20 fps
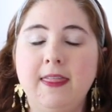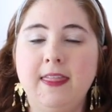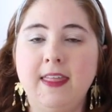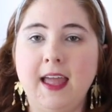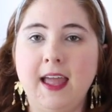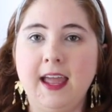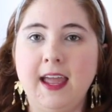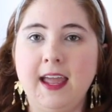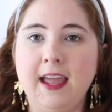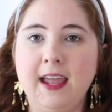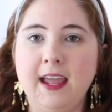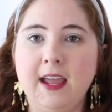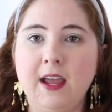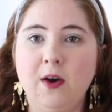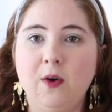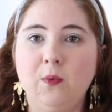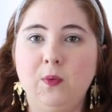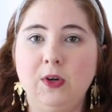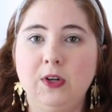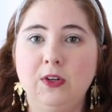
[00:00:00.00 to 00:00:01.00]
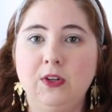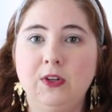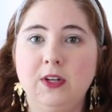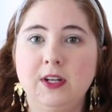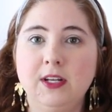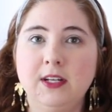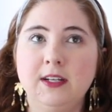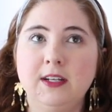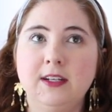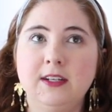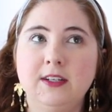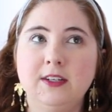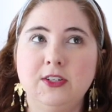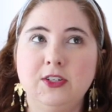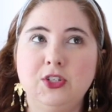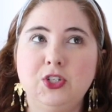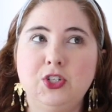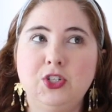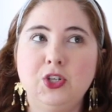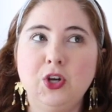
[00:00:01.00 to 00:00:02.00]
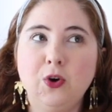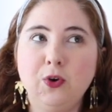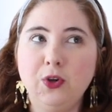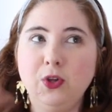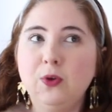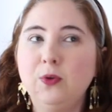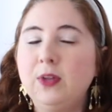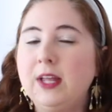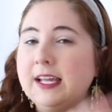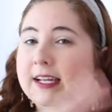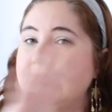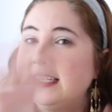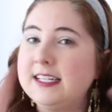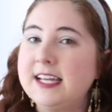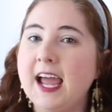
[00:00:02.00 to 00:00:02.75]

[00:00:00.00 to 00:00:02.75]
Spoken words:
they will show you like